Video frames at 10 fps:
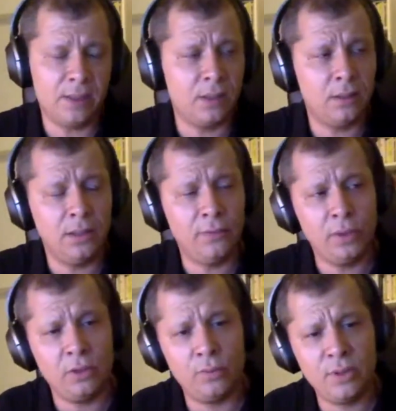So if
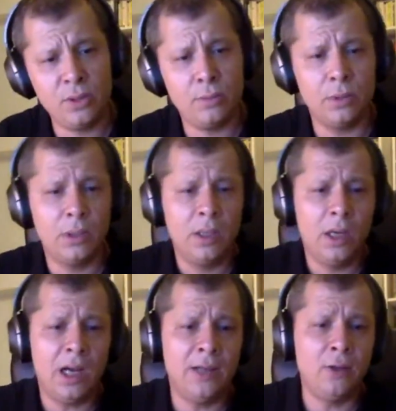we need to resume,
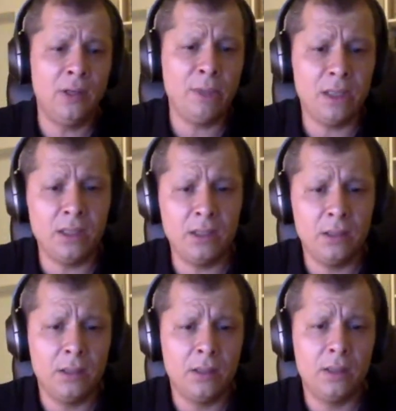
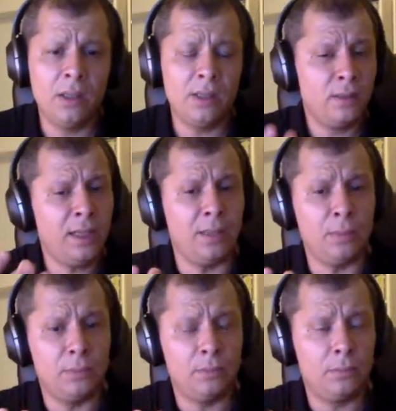anonymity is a
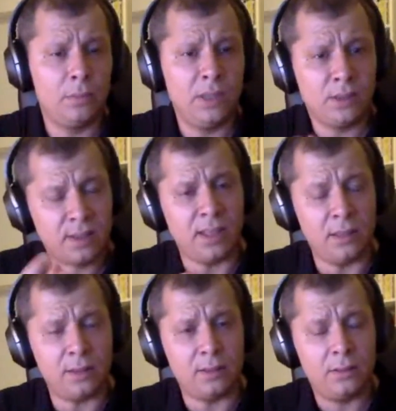name, is a
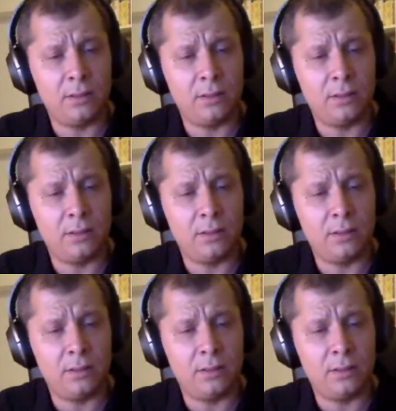state.